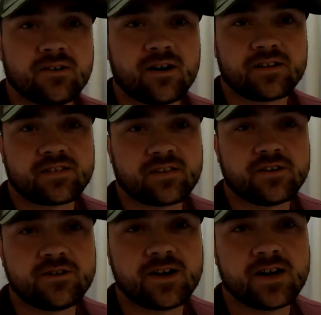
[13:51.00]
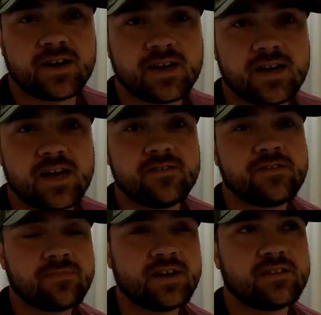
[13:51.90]
Right, so if
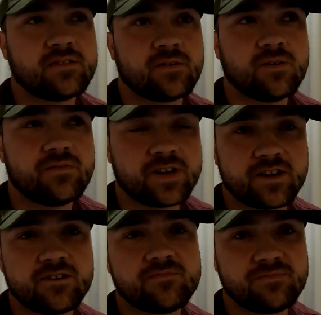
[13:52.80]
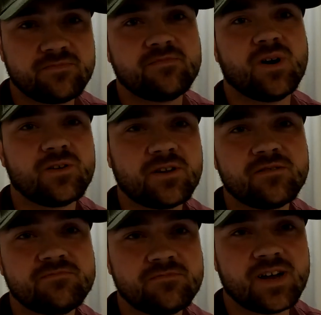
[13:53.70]
you made it this far in the video, well
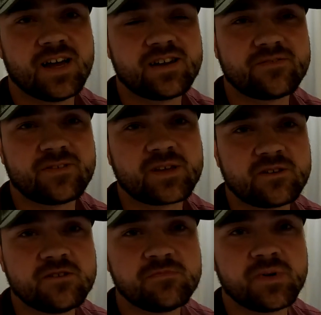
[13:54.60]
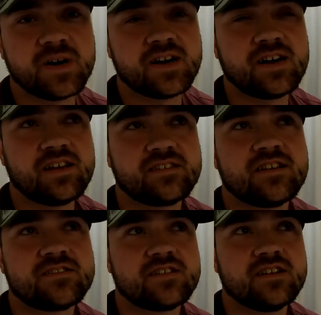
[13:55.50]
done and thank you, but
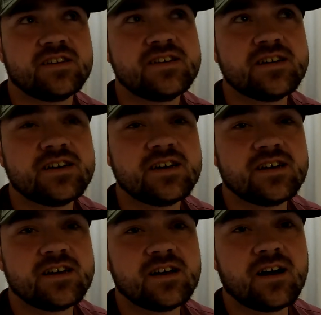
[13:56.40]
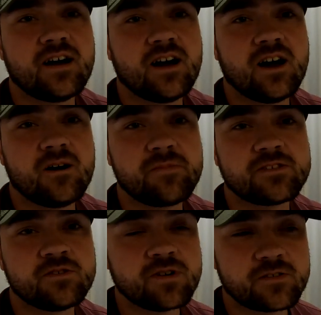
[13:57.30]
essentially a bit
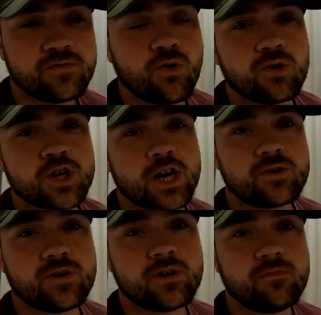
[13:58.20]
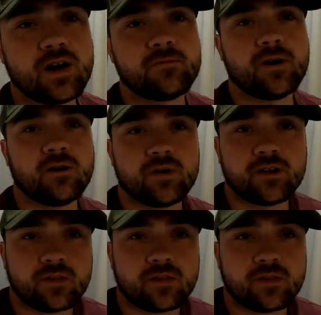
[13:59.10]
too much foreshadowing on my part went